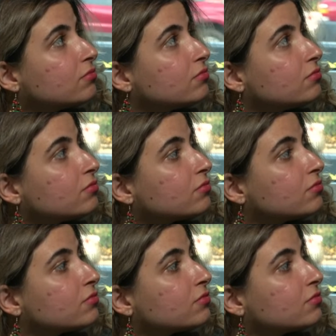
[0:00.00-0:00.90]
So we
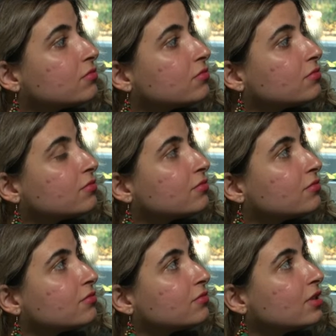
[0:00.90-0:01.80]
can see the chessboard,
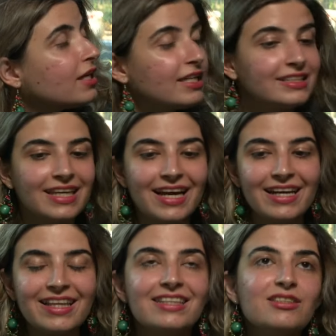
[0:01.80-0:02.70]
but not the Yeah,
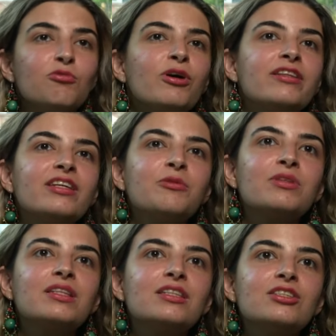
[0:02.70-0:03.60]
that's the one thing with
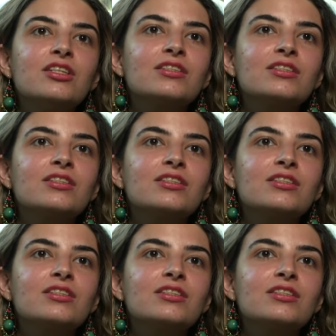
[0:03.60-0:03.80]
Lichess.